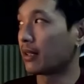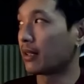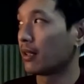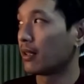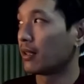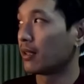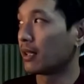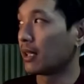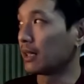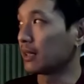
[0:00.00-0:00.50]

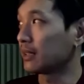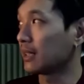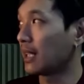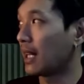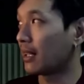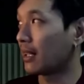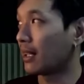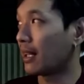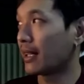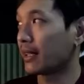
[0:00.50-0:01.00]
It's
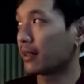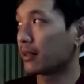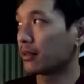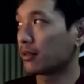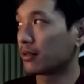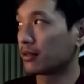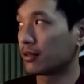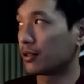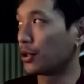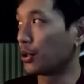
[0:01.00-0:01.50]
not like
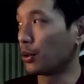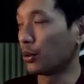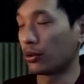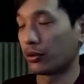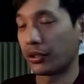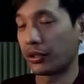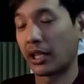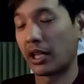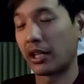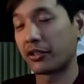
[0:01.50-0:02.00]
$200,000 to
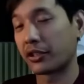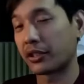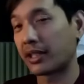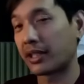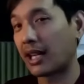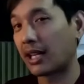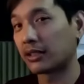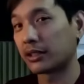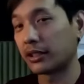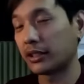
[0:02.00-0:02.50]

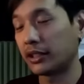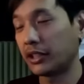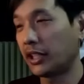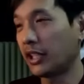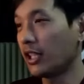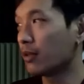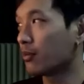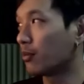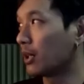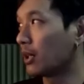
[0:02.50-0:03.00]
$300,000 a
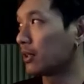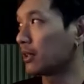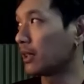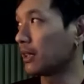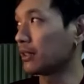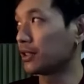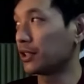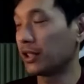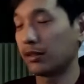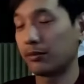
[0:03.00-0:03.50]
year, but
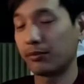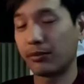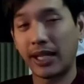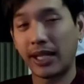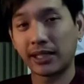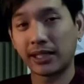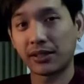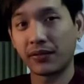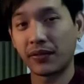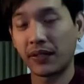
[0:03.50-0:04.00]
she
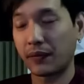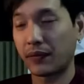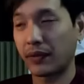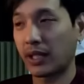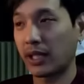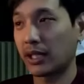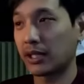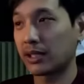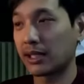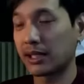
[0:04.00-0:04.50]
makes
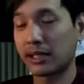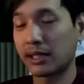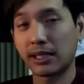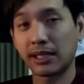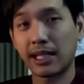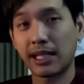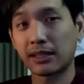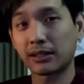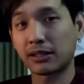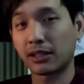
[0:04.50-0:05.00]
$50,000 to
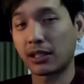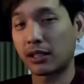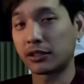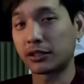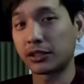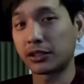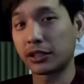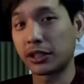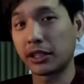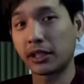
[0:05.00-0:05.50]
$60,000
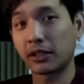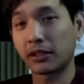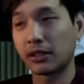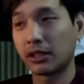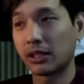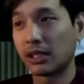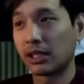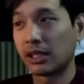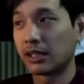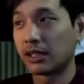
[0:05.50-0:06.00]
a year
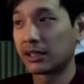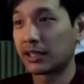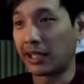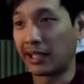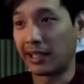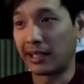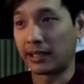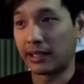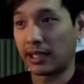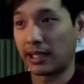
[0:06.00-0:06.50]

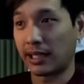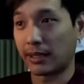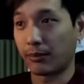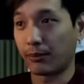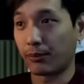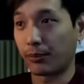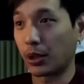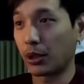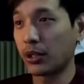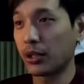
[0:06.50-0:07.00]
selling
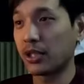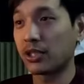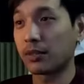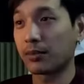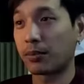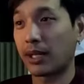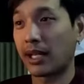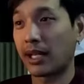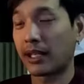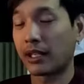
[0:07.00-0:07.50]
beauty
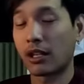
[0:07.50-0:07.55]
supply on